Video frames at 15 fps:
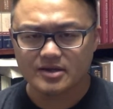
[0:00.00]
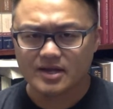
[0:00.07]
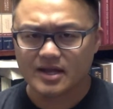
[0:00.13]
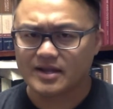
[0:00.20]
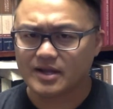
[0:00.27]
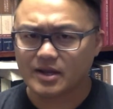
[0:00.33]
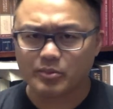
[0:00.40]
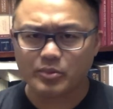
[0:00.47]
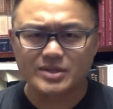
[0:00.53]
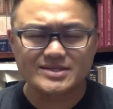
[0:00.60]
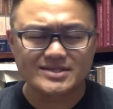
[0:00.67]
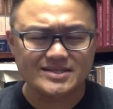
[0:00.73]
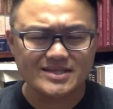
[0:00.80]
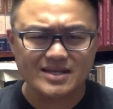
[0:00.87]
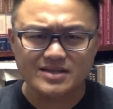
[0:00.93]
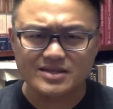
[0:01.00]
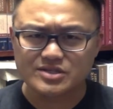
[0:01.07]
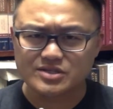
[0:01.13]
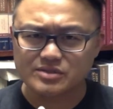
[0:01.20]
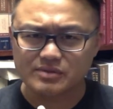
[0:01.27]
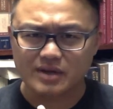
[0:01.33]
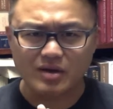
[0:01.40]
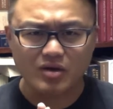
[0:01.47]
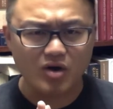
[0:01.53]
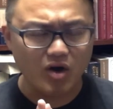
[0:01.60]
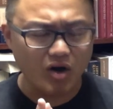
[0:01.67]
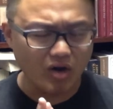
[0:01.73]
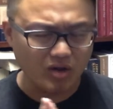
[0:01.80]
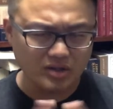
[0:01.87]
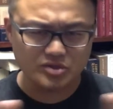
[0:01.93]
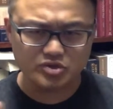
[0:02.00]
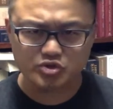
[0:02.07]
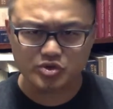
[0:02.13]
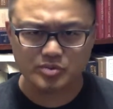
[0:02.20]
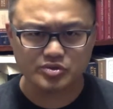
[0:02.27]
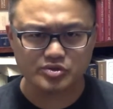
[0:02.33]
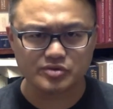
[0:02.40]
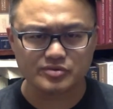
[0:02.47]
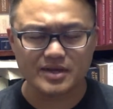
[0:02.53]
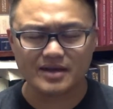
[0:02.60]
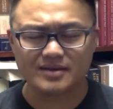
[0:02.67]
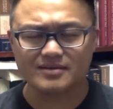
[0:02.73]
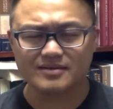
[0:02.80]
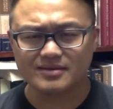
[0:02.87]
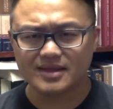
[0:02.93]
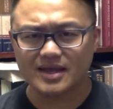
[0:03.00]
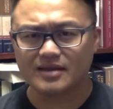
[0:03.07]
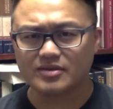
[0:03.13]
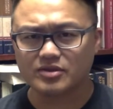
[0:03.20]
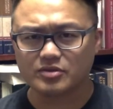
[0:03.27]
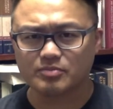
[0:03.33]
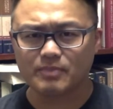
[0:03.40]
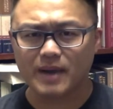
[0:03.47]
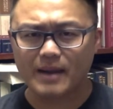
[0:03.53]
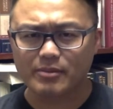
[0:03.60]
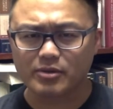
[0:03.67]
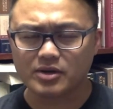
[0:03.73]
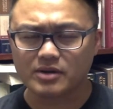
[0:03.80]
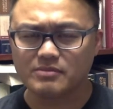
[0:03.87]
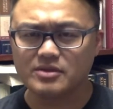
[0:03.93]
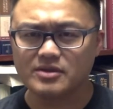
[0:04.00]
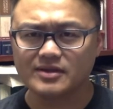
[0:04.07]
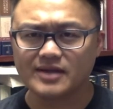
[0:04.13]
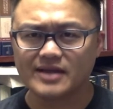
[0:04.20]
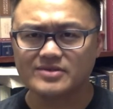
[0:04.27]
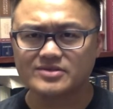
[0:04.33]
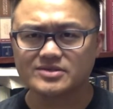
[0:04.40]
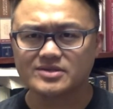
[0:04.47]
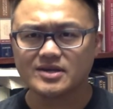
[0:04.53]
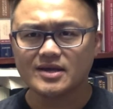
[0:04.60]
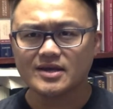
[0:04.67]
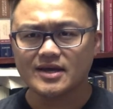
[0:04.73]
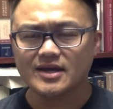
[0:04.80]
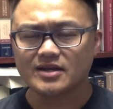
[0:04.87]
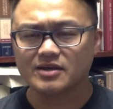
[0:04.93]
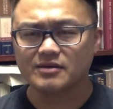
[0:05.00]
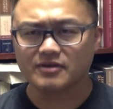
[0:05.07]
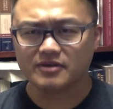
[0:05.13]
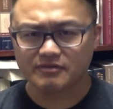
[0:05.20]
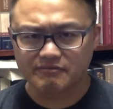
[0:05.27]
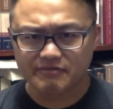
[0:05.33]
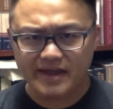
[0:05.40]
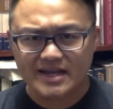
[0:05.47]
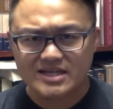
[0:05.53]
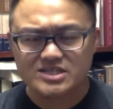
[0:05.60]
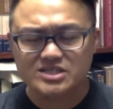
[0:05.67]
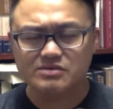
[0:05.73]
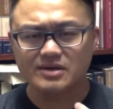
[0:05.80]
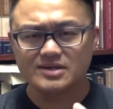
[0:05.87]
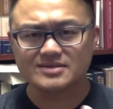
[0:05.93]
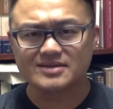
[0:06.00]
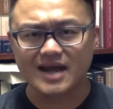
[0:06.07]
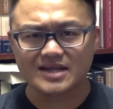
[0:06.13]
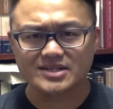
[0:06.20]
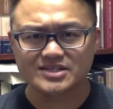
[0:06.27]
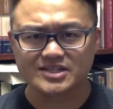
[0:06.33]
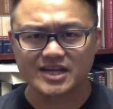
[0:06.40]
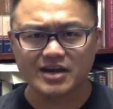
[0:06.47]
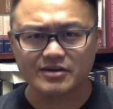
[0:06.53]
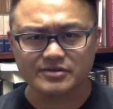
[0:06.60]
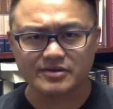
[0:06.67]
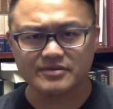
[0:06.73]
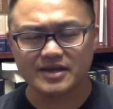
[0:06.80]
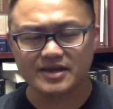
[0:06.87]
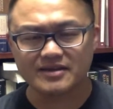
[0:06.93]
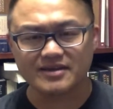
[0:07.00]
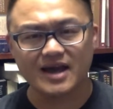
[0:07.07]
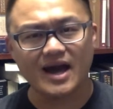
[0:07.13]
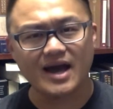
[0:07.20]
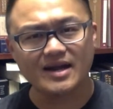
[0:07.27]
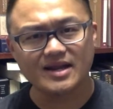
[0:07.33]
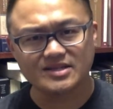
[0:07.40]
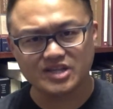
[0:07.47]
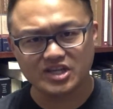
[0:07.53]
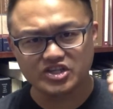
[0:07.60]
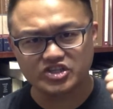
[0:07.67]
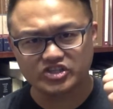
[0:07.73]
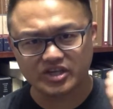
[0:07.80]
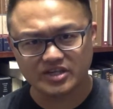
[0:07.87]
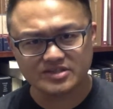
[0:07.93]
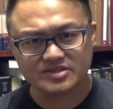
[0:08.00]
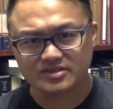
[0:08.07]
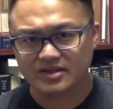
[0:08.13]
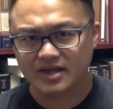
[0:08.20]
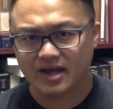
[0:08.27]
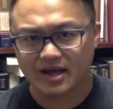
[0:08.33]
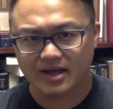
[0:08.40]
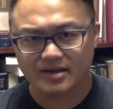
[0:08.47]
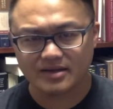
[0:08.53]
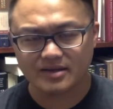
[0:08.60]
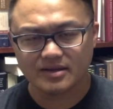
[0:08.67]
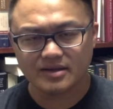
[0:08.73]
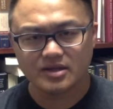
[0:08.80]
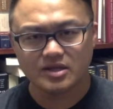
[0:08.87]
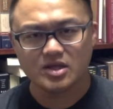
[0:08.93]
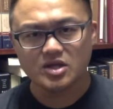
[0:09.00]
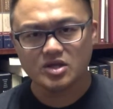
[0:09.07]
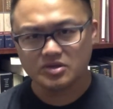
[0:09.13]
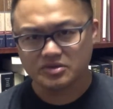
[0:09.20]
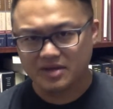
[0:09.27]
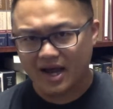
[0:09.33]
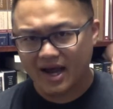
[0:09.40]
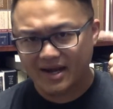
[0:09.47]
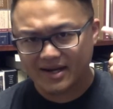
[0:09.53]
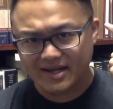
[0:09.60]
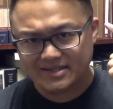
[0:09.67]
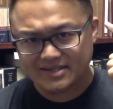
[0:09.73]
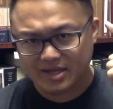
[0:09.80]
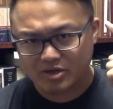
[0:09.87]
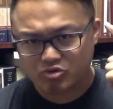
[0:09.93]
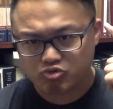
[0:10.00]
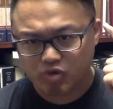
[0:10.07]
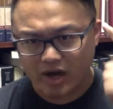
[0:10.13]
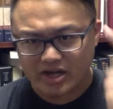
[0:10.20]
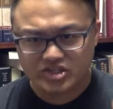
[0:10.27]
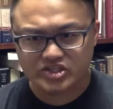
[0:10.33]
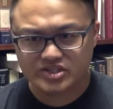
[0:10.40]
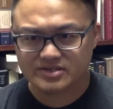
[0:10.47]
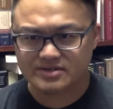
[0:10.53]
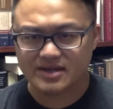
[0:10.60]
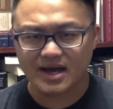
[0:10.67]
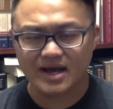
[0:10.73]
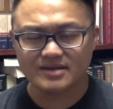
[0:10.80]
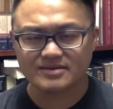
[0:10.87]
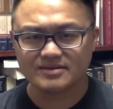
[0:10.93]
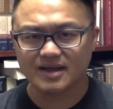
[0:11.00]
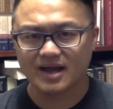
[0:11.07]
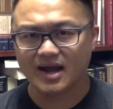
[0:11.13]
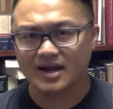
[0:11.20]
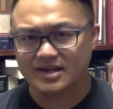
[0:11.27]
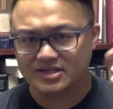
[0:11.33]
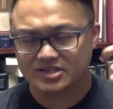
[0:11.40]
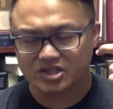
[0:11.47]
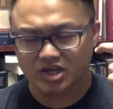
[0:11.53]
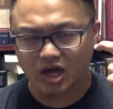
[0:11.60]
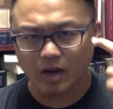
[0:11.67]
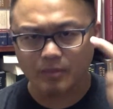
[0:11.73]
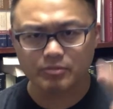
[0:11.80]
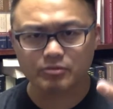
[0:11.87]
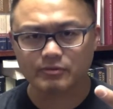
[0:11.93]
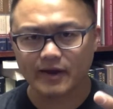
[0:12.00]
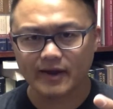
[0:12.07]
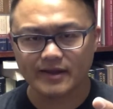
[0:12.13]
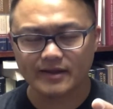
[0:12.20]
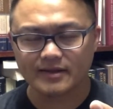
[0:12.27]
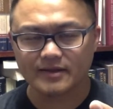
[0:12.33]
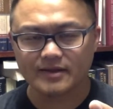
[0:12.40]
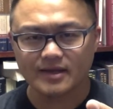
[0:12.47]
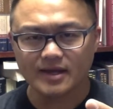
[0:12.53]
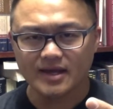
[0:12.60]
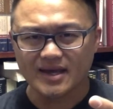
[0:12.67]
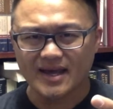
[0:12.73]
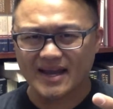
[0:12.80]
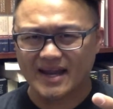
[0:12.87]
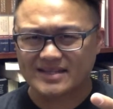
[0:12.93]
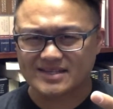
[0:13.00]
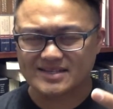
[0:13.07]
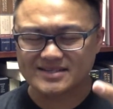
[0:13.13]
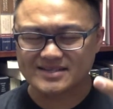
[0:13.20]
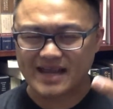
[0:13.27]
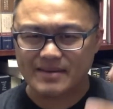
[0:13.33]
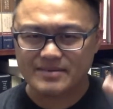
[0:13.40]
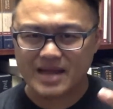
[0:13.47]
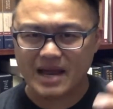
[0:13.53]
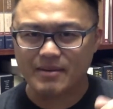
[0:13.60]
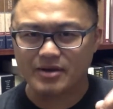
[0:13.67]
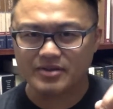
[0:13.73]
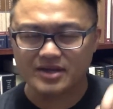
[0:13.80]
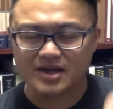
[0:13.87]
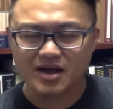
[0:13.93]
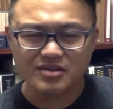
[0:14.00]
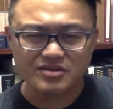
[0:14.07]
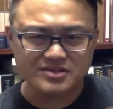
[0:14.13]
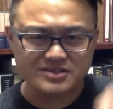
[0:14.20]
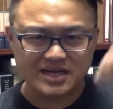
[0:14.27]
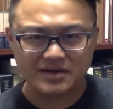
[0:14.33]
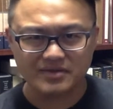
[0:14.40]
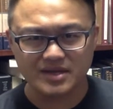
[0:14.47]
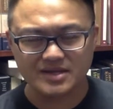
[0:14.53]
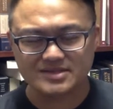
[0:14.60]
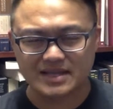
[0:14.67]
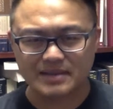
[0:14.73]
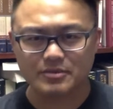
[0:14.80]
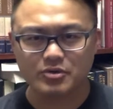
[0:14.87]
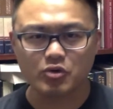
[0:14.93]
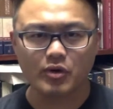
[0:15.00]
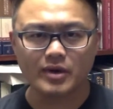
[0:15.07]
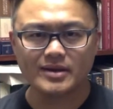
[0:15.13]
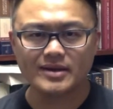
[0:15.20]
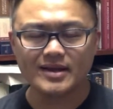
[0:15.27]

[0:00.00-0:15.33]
And, and we see this throughout all of Scripture that, that the Bible communicates and co- conveys to us God's character that God is a just God, God is a righteous God, God is upright. And at the same time, on the other side of that same coin,